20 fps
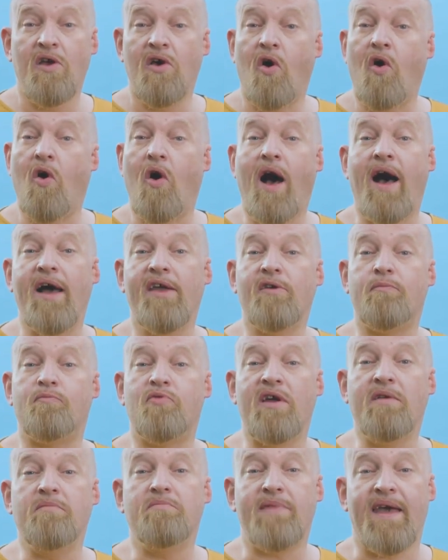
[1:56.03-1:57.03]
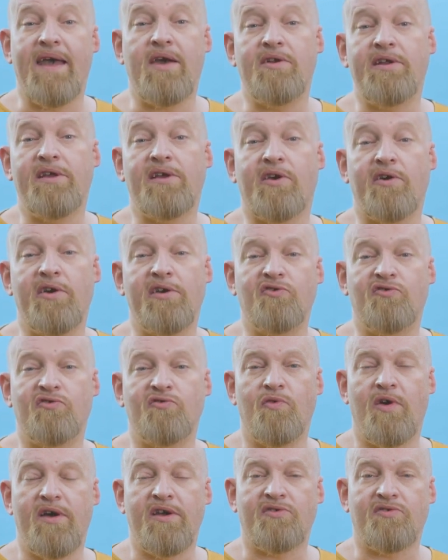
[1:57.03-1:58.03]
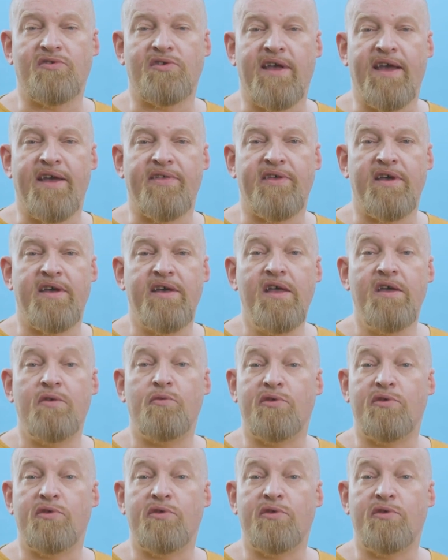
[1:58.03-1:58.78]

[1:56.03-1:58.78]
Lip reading: Or are you primarily going to work together